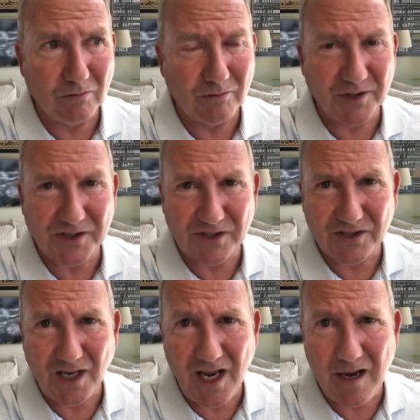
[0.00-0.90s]
the
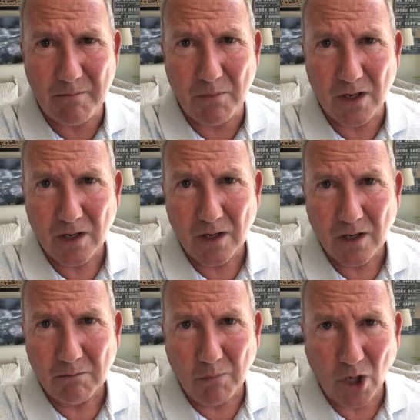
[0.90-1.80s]
same
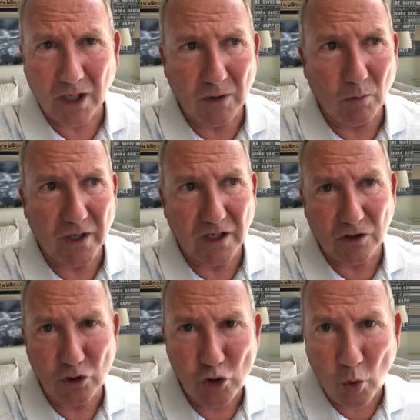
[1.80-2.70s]
market we
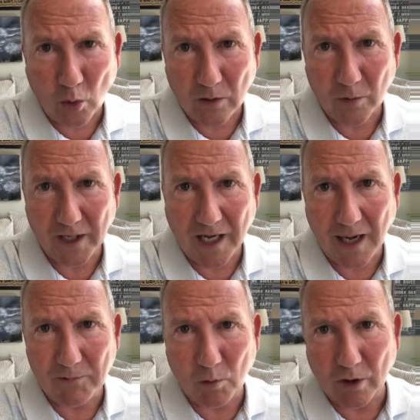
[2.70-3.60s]
ignored when it
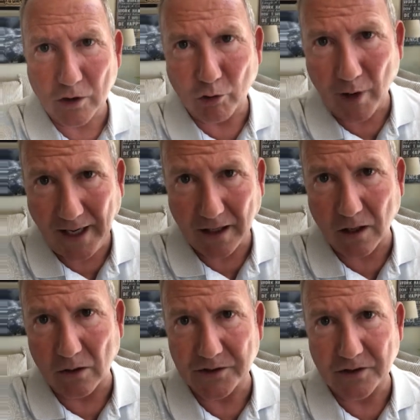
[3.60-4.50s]
came to where credit
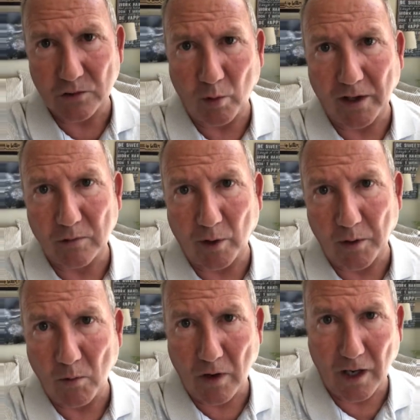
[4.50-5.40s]
goes in
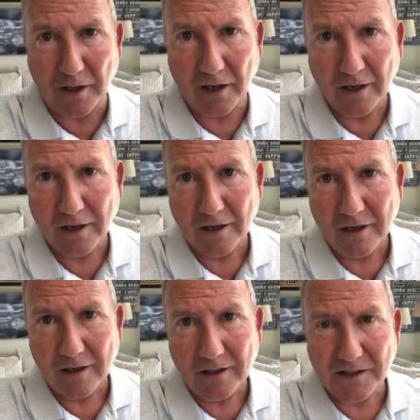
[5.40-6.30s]
2021
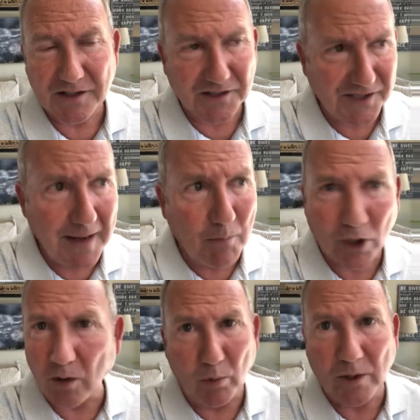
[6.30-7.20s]
is the same
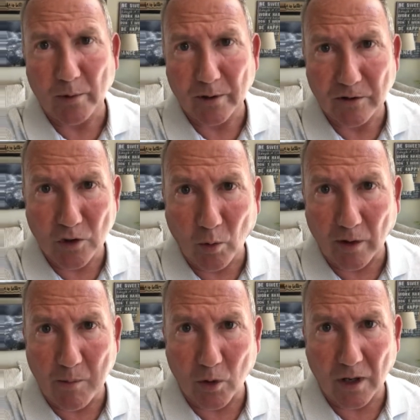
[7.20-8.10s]
market we don't want to ignore anymore.